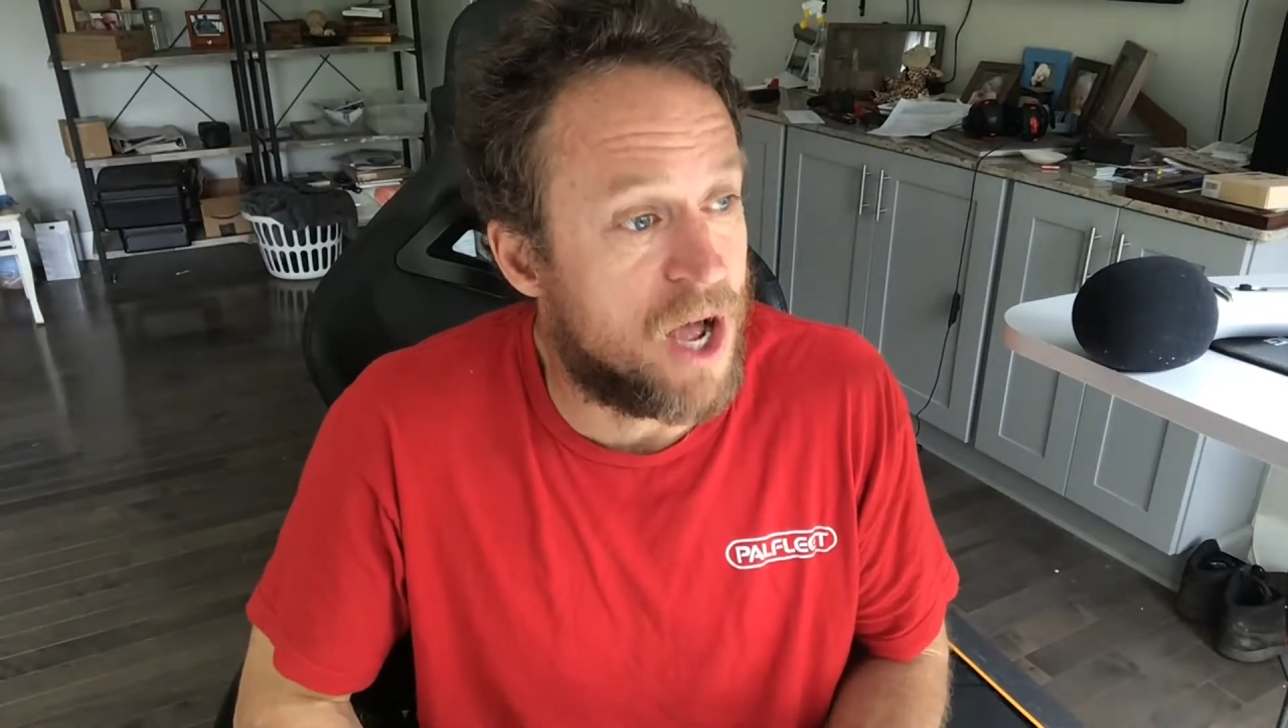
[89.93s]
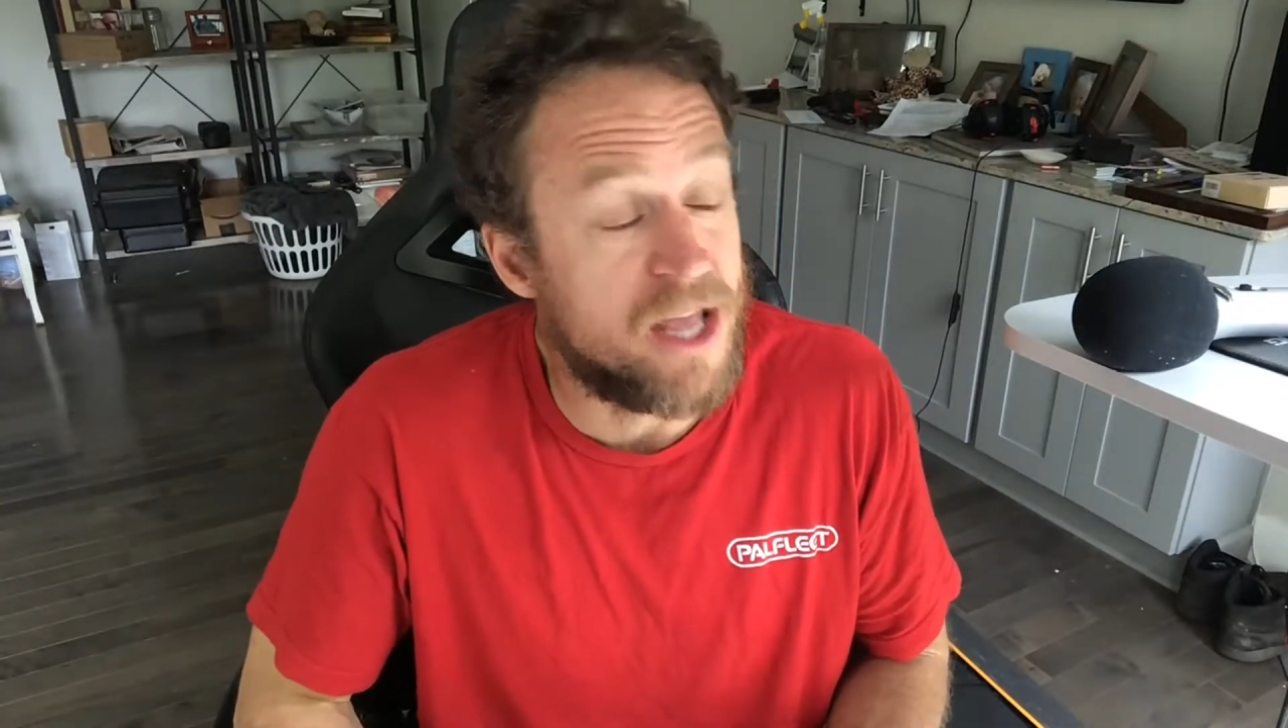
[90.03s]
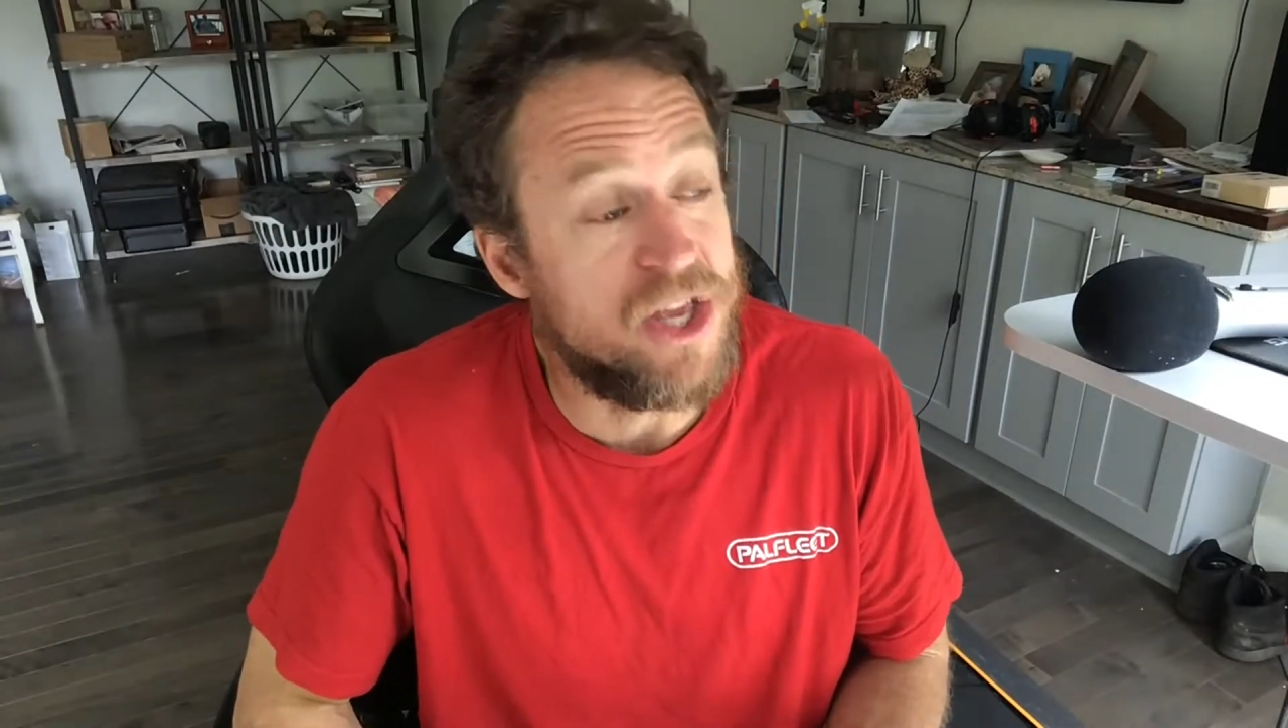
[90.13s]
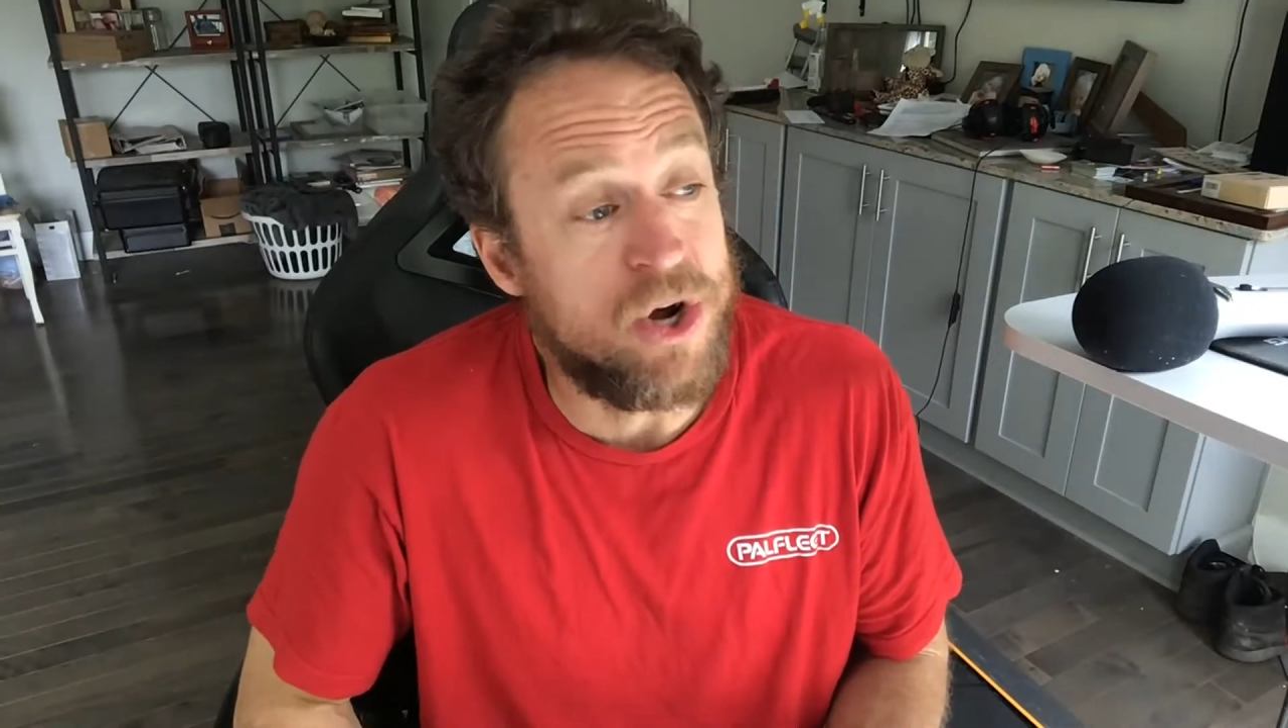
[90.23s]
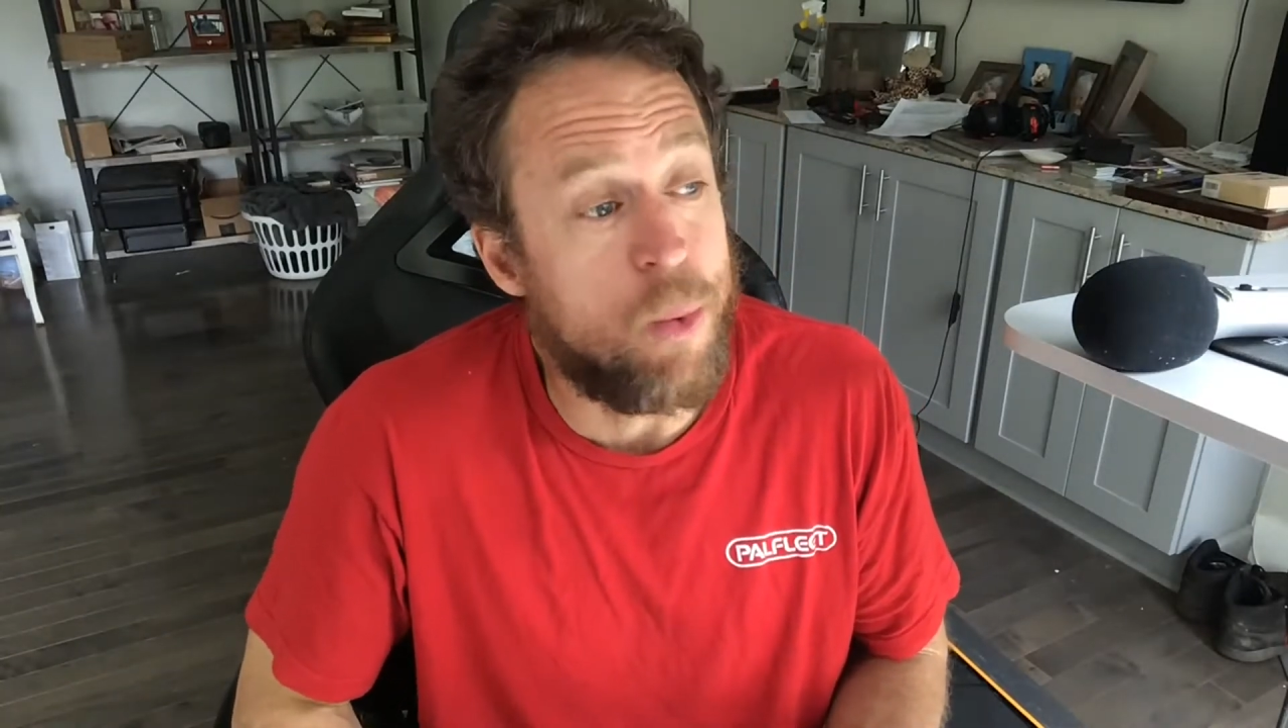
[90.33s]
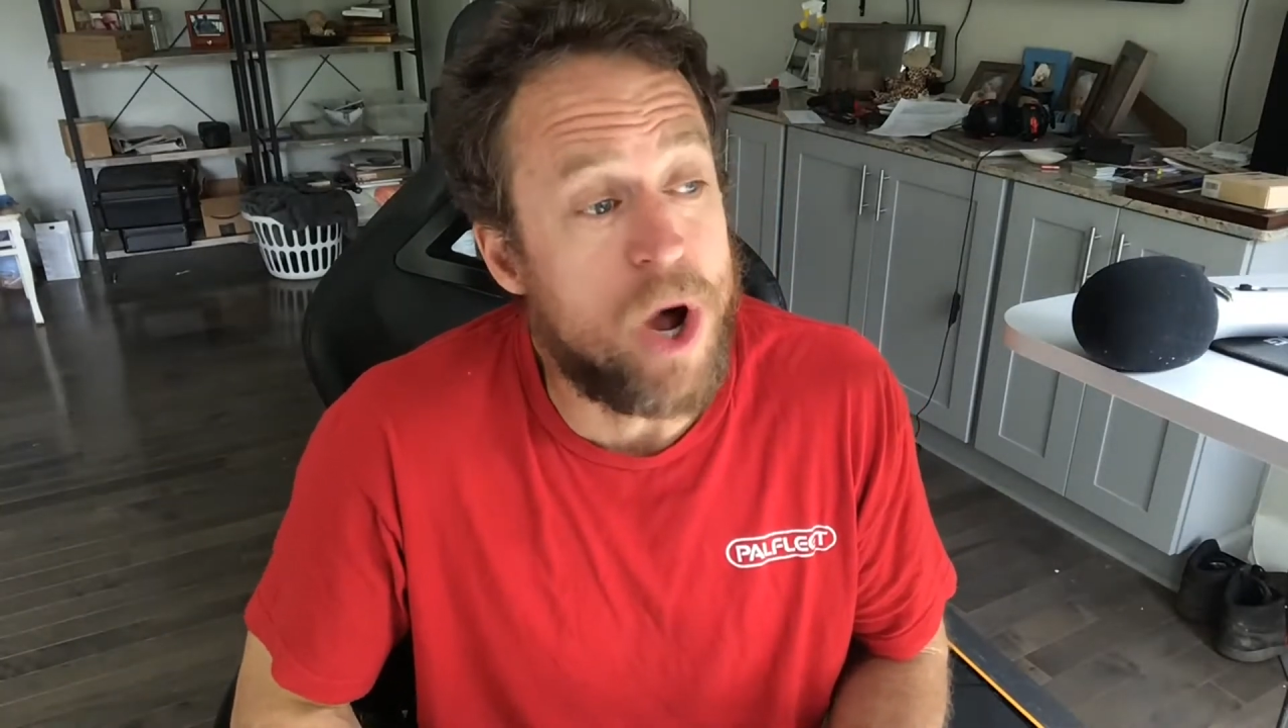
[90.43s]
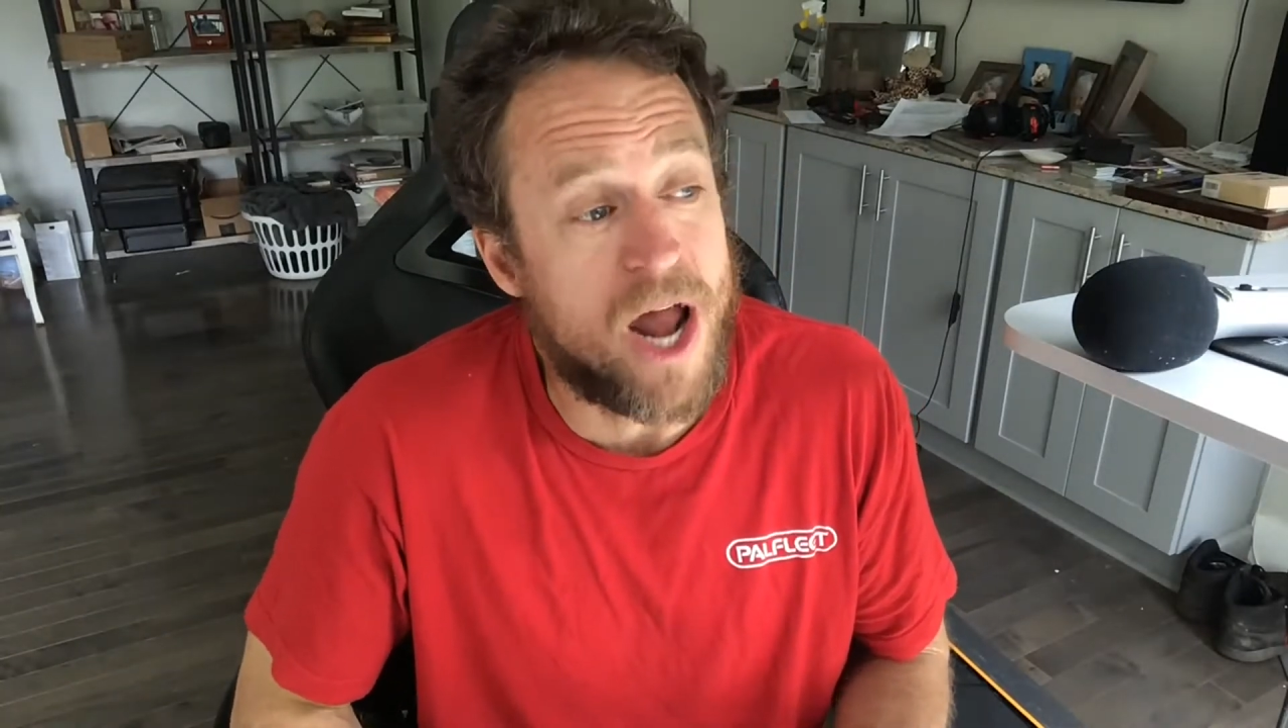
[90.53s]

you know what?